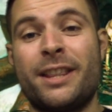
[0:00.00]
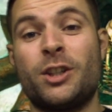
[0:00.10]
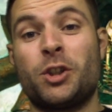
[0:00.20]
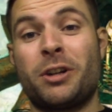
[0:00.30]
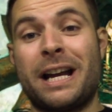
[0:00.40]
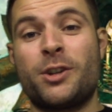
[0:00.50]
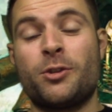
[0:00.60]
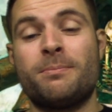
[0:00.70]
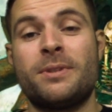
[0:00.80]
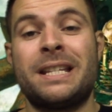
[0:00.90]
the
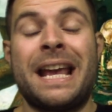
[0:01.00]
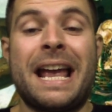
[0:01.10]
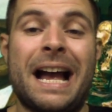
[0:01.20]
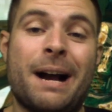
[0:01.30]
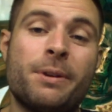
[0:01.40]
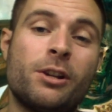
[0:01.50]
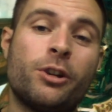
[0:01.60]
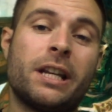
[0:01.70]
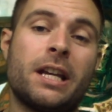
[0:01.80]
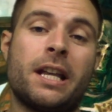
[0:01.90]
stratagems and we are
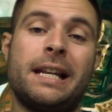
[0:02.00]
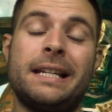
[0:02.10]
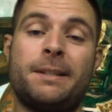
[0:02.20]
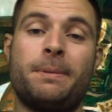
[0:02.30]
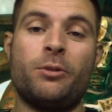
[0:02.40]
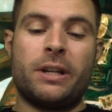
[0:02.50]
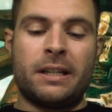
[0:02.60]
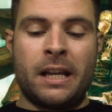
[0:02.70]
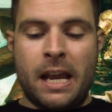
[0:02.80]
looking at list building.